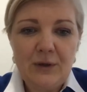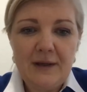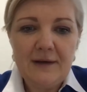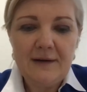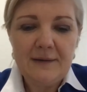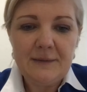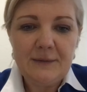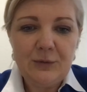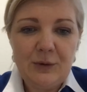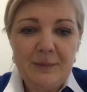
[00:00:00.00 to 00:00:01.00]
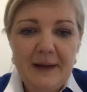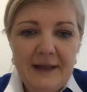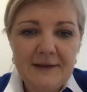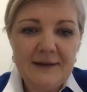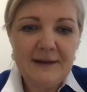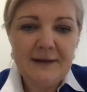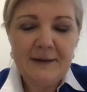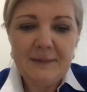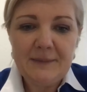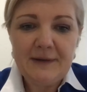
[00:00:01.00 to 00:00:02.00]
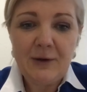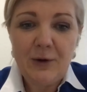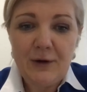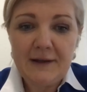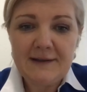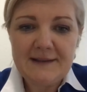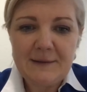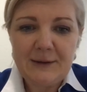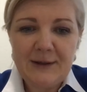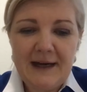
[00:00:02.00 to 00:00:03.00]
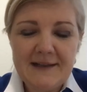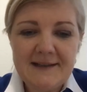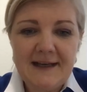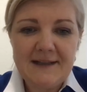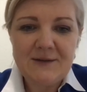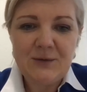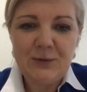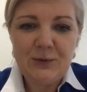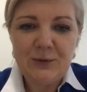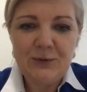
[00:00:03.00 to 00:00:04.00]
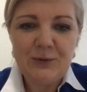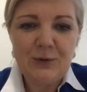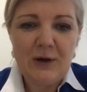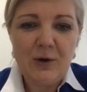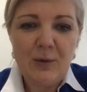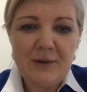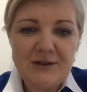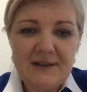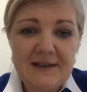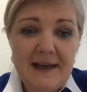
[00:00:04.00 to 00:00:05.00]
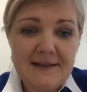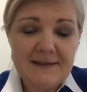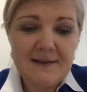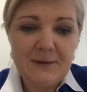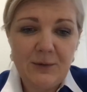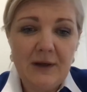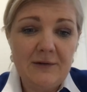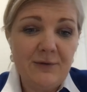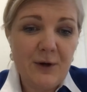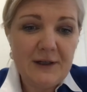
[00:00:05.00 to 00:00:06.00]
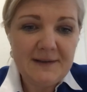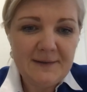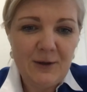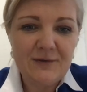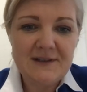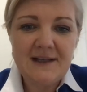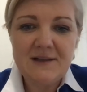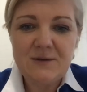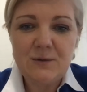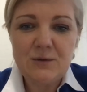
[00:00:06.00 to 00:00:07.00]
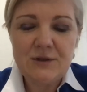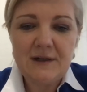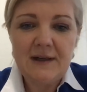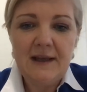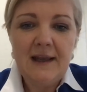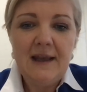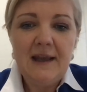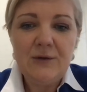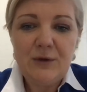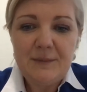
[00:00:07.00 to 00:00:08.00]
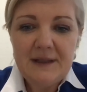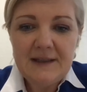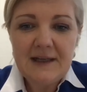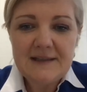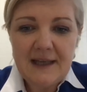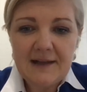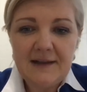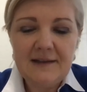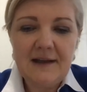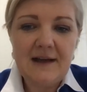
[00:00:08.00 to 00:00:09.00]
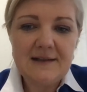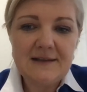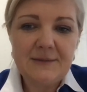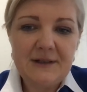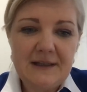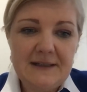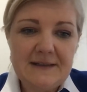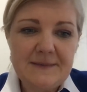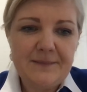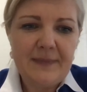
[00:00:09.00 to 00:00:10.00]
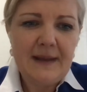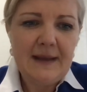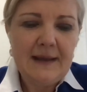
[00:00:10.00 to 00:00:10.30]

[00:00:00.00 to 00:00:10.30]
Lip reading: we plan the correct car size to accomplish the task. We avoid oversized solution and we meet exactly the customer needs.